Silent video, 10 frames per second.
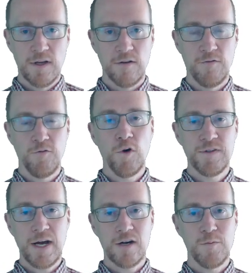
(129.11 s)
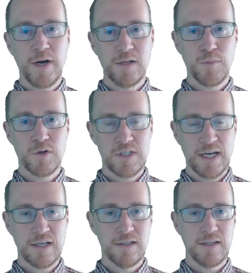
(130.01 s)
4 terabyte per
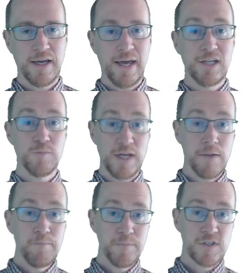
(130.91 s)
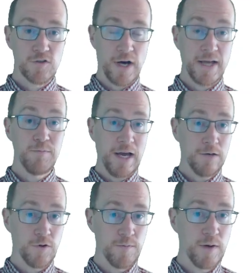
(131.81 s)
second HBM, so high
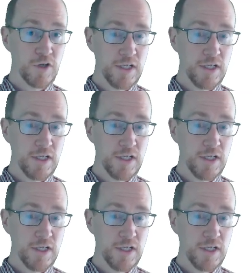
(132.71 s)
bandwidth memory,